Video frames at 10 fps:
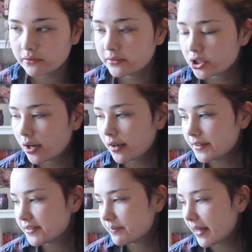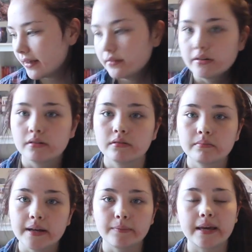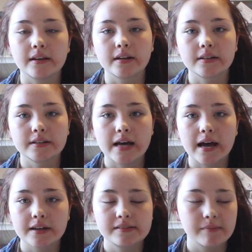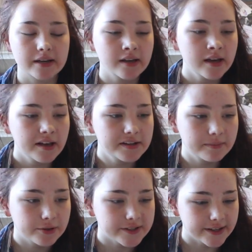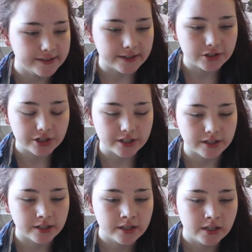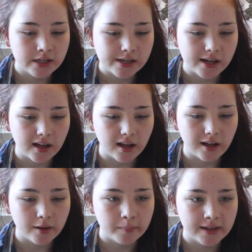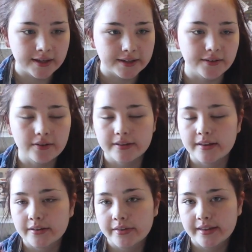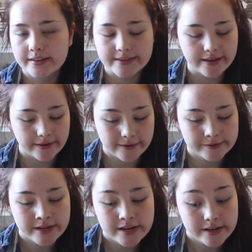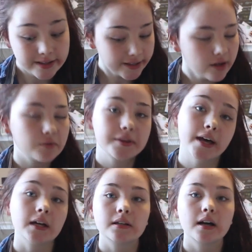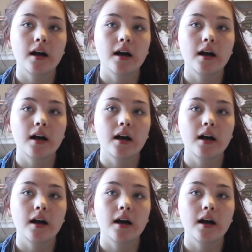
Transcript: which caused my panic attacks, my depersonalization, and all the other things that go along with that.